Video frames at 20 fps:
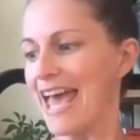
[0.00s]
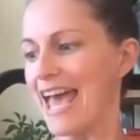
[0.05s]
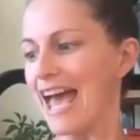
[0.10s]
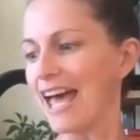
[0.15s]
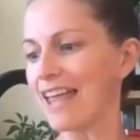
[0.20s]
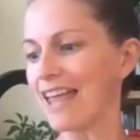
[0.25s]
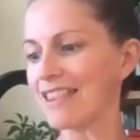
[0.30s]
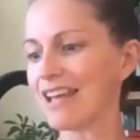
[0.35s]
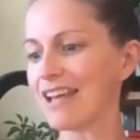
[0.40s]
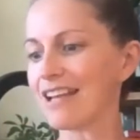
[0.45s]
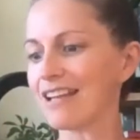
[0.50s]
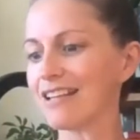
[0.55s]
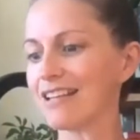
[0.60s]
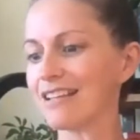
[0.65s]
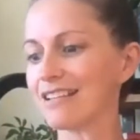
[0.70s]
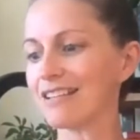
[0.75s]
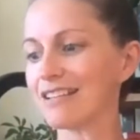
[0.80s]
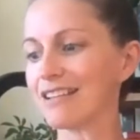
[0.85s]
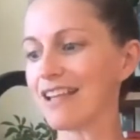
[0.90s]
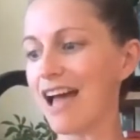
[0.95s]
And
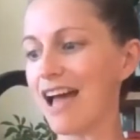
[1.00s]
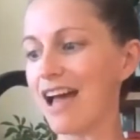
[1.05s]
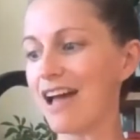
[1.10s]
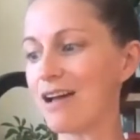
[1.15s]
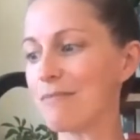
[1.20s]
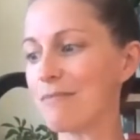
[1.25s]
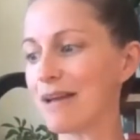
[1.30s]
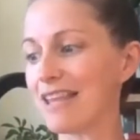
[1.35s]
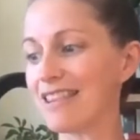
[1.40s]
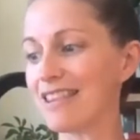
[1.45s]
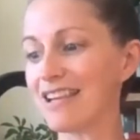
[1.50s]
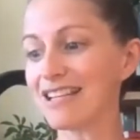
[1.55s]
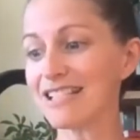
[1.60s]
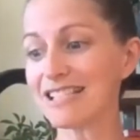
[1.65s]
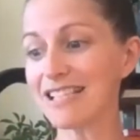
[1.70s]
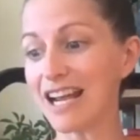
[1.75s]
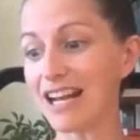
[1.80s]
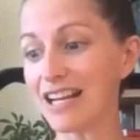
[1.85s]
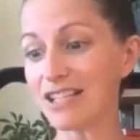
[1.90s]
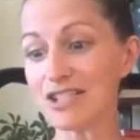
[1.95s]
then
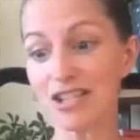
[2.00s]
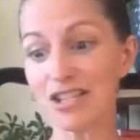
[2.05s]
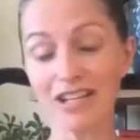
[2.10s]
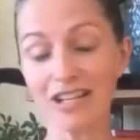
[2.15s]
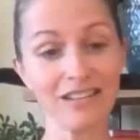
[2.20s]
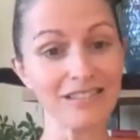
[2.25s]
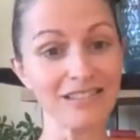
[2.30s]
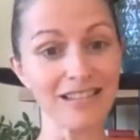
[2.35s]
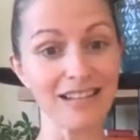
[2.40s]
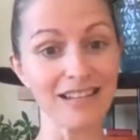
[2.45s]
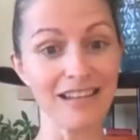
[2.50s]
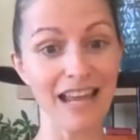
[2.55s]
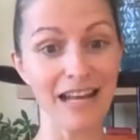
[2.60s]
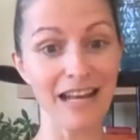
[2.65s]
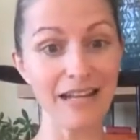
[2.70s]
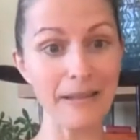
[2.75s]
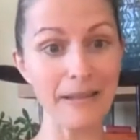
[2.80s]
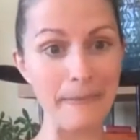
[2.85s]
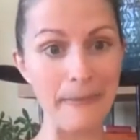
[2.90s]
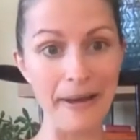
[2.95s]
it's kind of chill till the
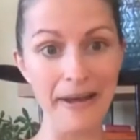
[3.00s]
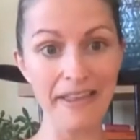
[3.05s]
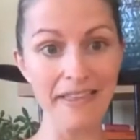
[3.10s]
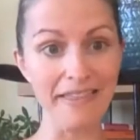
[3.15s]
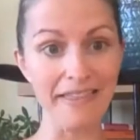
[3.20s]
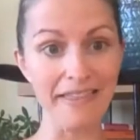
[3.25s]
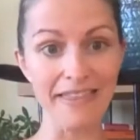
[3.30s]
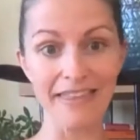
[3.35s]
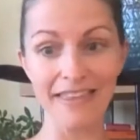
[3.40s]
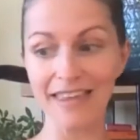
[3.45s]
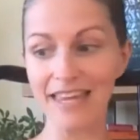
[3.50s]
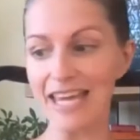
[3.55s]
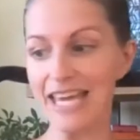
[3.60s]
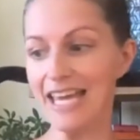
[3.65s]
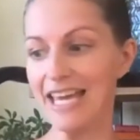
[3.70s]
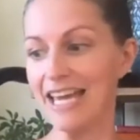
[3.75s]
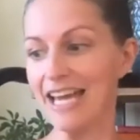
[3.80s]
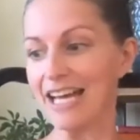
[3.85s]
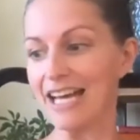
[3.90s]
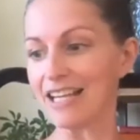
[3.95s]
end of the month.
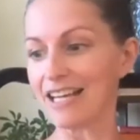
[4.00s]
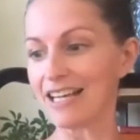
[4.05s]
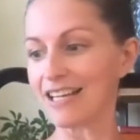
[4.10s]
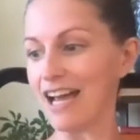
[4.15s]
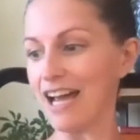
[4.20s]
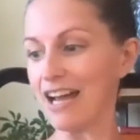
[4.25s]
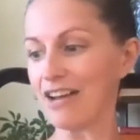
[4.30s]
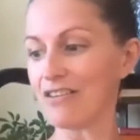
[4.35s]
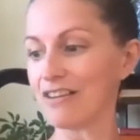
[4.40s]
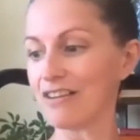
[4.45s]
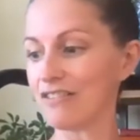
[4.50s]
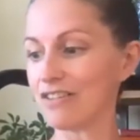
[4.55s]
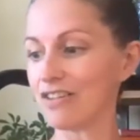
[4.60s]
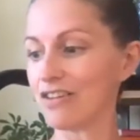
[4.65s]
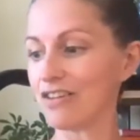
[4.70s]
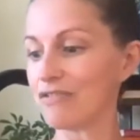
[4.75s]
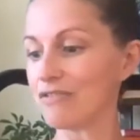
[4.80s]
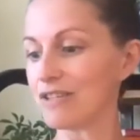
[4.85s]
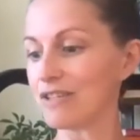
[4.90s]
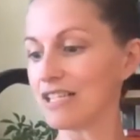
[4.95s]
Like, I don't even
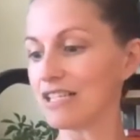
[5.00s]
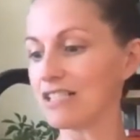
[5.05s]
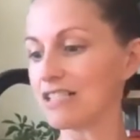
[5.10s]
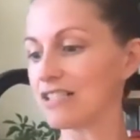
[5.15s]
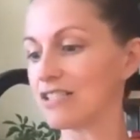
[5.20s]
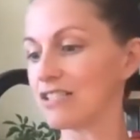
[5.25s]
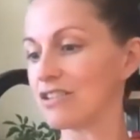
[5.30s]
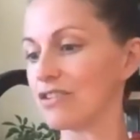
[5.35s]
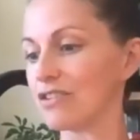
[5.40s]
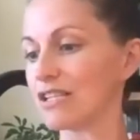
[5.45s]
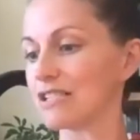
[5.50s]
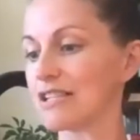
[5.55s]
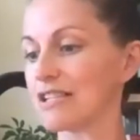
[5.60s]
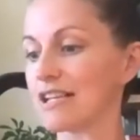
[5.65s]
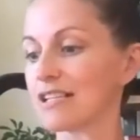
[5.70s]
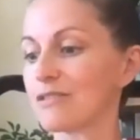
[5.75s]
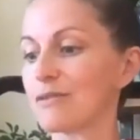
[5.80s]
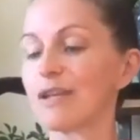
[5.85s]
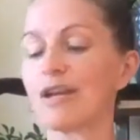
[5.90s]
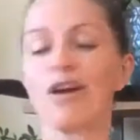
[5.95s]
know if we need to do this
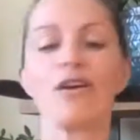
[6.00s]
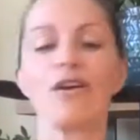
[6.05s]
next week.